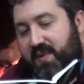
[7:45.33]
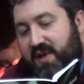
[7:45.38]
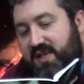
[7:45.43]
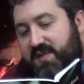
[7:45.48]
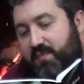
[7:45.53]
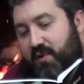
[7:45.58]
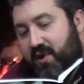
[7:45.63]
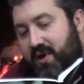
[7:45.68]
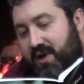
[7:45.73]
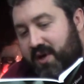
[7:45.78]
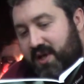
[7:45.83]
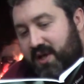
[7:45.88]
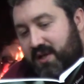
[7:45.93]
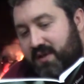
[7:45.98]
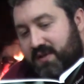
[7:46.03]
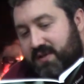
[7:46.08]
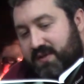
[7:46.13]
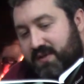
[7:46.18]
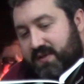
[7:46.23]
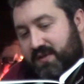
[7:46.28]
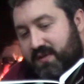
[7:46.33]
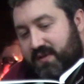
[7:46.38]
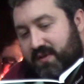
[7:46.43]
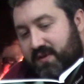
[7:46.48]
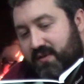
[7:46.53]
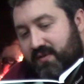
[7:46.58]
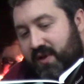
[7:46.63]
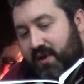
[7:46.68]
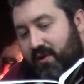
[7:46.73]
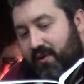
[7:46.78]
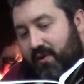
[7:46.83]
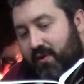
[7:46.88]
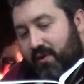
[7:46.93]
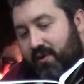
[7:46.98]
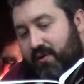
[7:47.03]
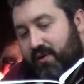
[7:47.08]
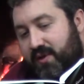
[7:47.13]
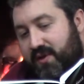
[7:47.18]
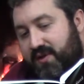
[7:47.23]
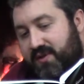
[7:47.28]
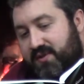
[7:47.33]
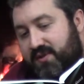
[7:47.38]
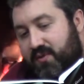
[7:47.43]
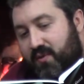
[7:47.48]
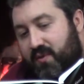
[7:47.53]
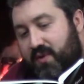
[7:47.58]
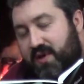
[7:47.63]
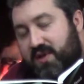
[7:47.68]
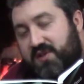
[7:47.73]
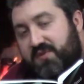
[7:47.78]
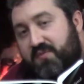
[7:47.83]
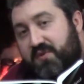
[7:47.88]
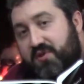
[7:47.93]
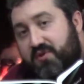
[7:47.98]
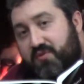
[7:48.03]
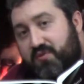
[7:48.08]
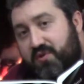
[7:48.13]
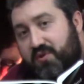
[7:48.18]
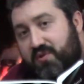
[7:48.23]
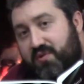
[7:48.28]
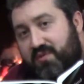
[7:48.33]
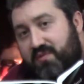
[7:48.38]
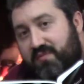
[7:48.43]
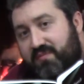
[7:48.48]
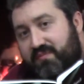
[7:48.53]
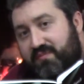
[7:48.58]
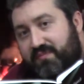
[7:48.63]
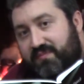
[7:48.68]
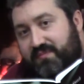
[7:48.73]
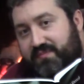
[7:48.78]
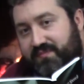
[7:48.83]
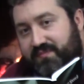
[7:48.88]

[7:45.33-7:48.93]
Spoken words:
And the best part is that all his stories were true.